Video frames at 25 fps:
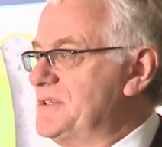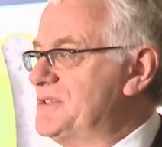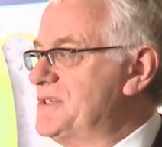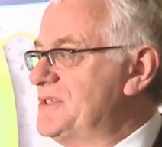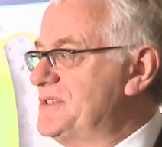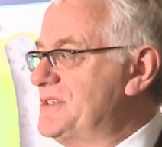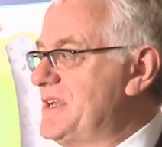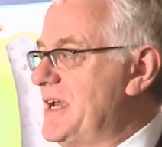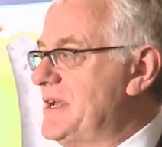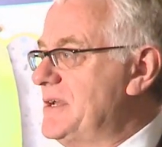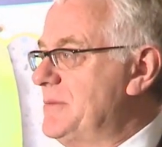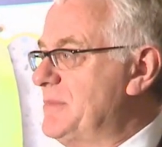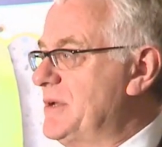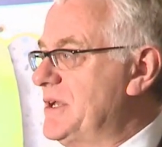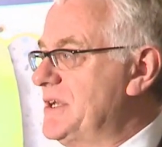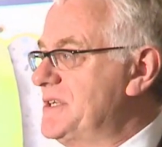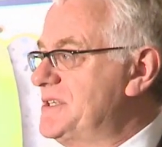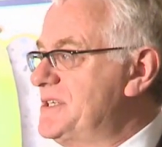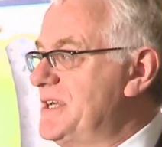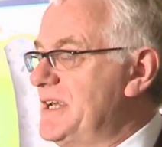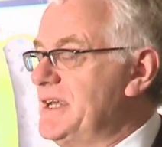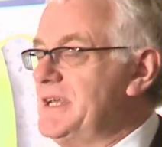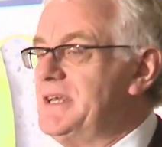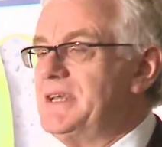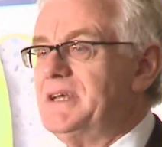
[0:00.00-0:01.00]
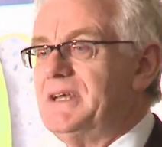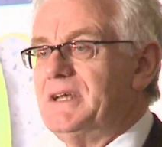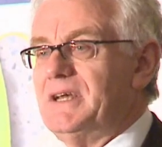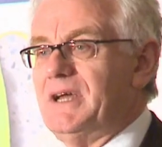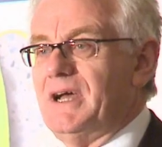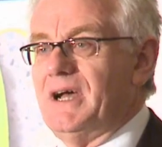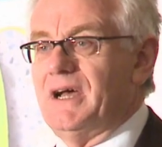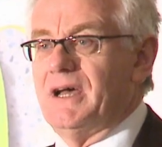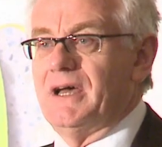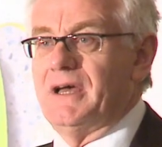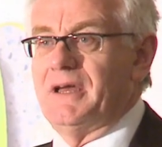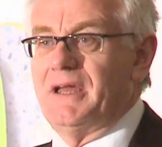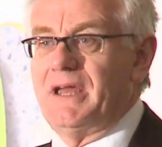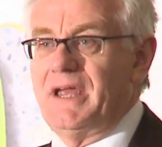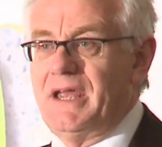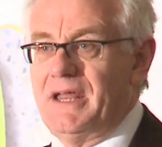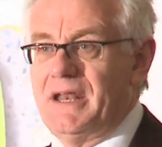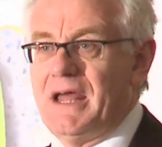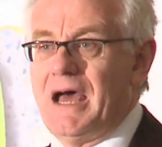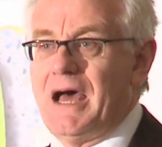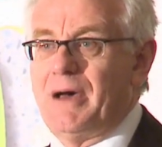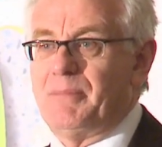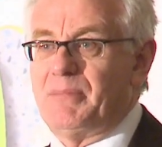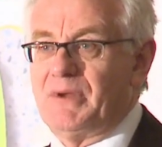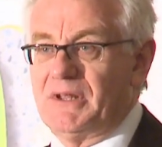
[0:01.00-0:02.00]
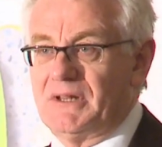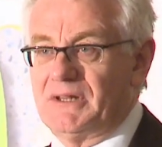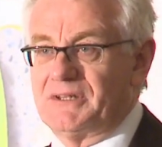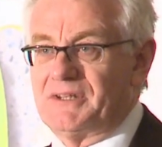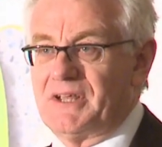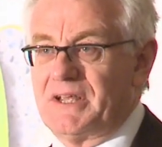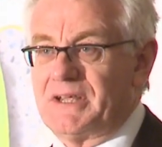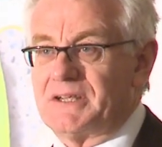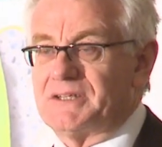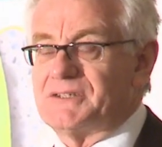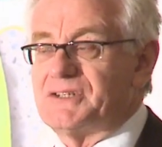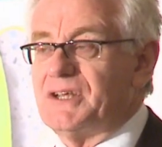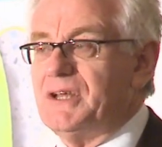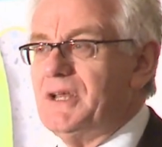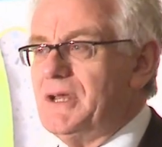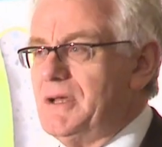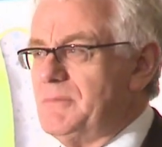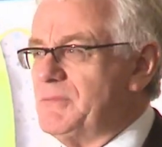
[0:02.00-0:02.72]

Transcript: sustainability in our buildings.